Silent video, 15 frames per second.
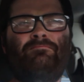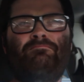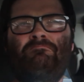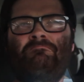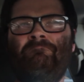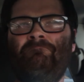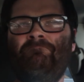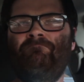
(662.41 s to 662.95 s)

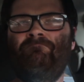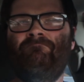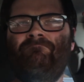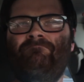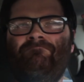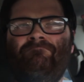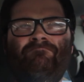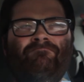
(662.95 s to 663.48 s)

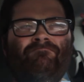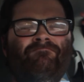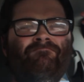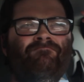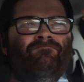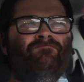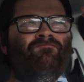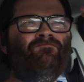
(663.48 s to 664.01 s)

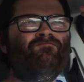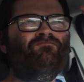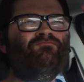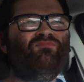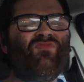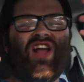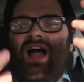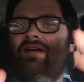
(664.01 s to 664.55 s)

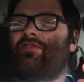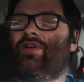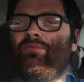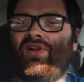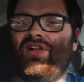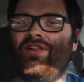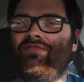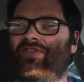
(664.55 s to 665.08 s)
I've
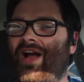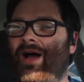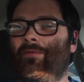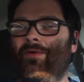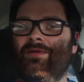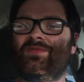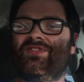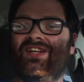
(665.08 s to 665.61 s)
completely
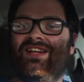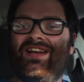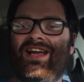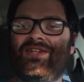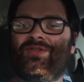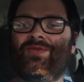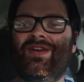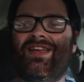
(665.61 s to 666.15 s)
forgotten what I'm saying
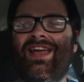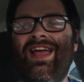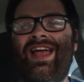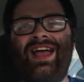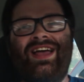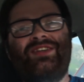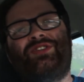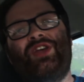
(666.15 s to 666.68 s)
next week.
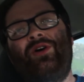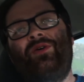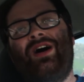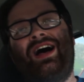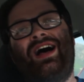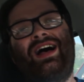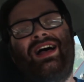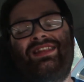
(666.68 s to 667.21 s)
So,
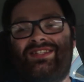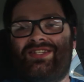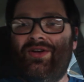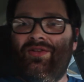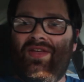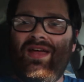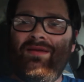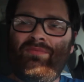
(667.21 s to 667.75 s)

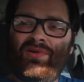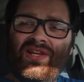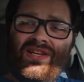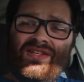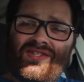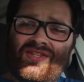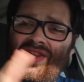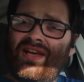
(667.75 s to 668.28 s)
until then,
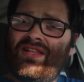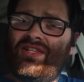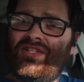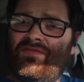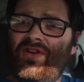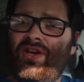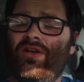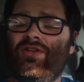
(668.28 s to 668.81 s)
please like
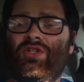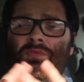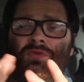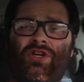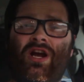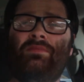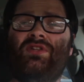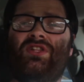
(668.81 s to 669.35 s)
this video,
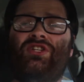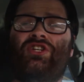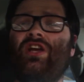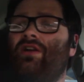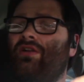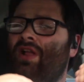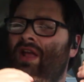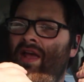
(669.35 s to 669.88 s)
subscribe to the
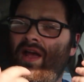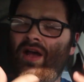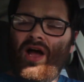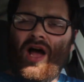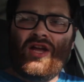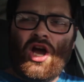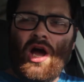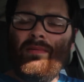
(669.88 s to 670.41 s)
channel,
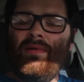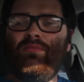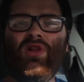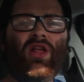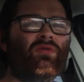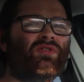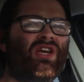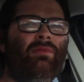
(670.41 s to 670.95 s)
comment
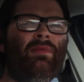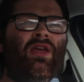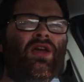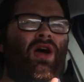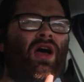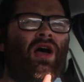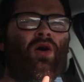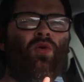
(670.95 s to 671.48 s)
below, tell me,
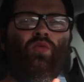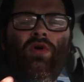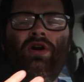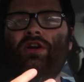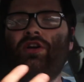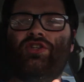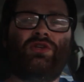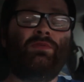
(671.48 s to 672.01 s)
what
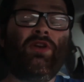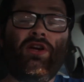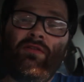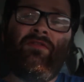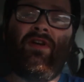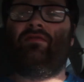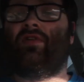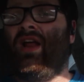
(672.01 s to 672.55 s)
are some of your
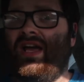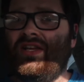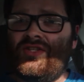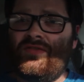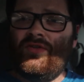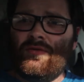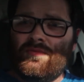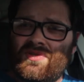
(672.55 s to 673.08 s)
favorite
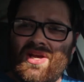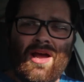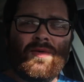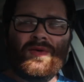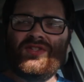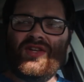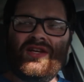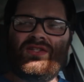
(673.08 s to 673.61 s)
heist films? I
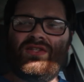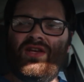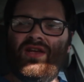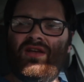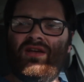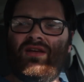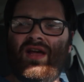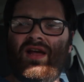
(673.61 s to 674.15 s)
always like
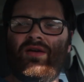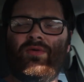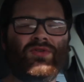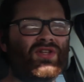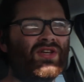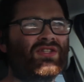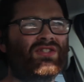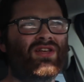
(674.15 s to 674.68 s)

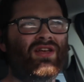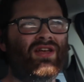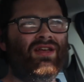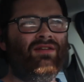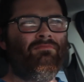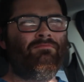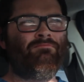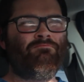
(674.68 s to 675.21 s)

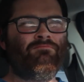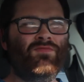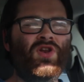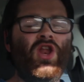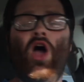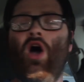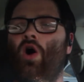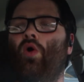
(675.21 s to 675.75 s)
to
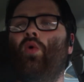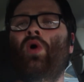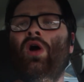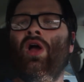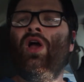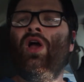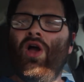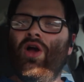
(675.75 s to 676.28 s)
know,
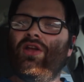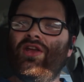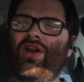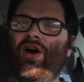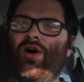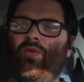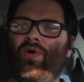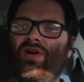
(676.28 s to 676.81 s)

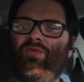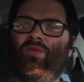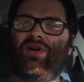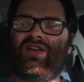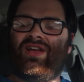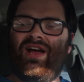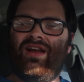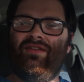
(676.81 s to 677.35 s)

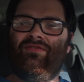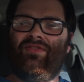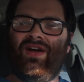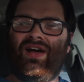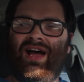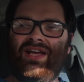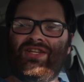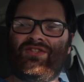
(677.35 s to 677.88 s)
what kind of
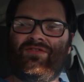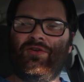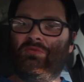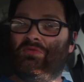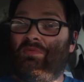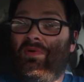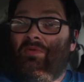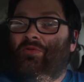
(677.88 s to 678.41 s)
heist
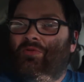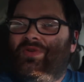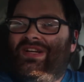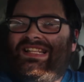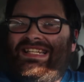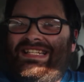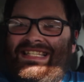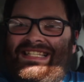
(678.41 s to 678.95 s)
films people
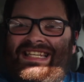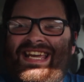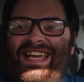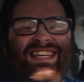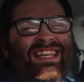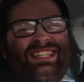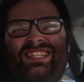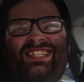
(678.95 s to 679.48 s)
really
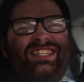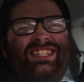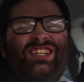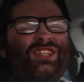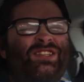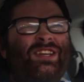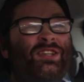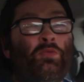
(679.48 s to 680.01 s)
dig,
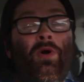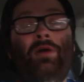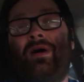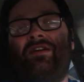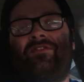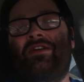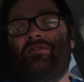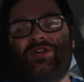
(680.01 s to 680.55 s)
because it's one of
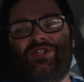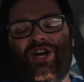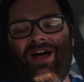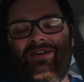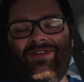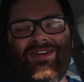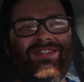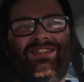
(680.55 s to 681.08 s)
my favorite
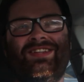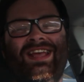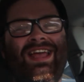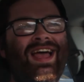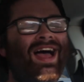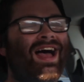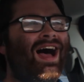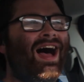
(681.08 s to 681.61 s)
genres.
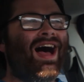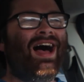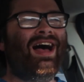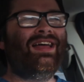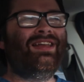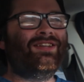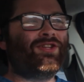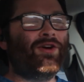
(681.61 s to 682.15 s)

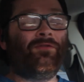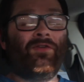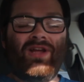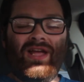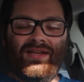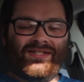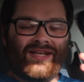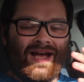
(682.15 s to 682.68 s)
Don't
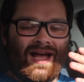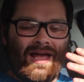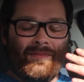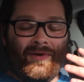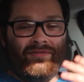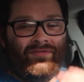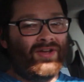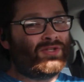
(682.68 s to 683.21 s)
forget,
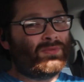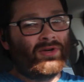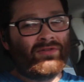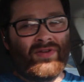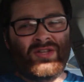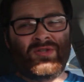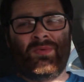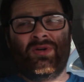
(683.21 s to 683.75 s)
I'm on Facebook,
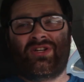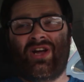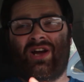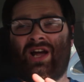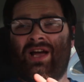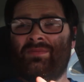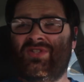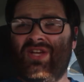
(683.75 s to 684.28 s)

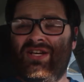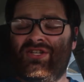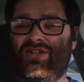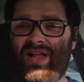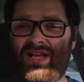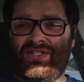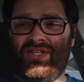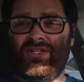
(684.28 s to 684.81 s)

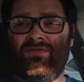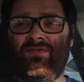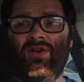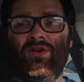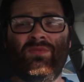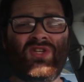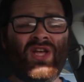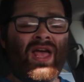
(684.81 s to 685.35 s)

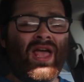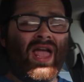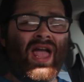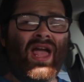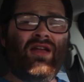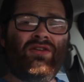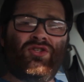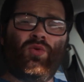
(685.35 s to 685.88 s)
facebook.com/glasshousefilms,
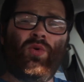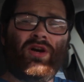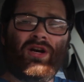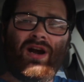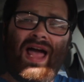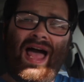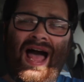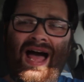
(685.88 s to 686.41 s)
and
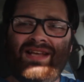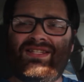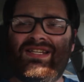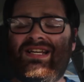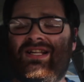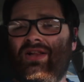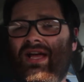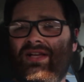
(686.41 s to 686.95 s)
Twitter
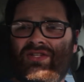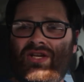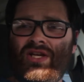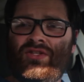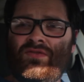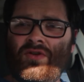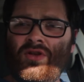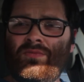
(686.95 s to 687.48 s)

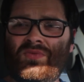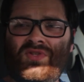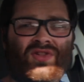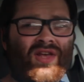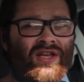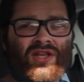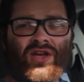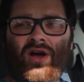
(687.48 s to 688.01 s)
@glasshousefilms.
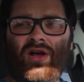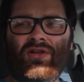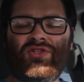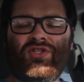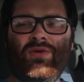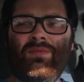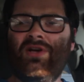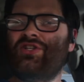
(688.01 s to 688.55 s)
Thank y'all
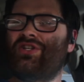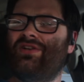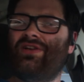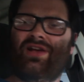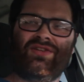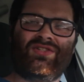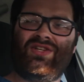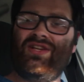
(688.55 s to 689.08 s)
so much,
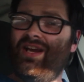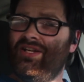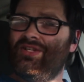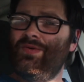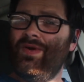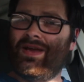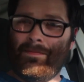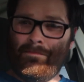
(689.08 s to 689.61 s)
and I'll see you
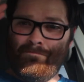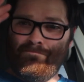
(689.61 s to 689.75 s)
next week.